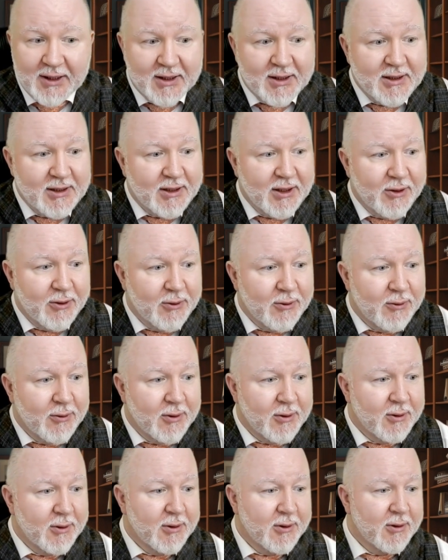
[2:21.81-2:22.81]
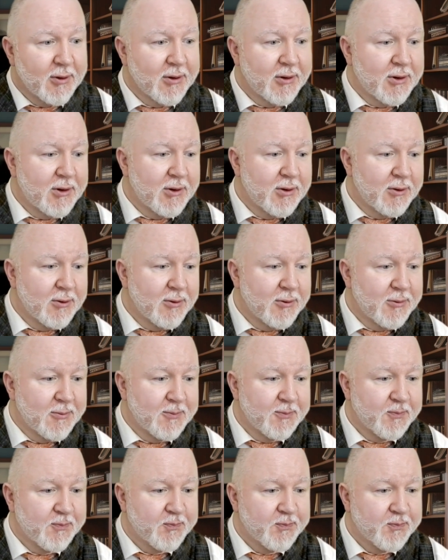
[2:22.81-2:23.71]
So to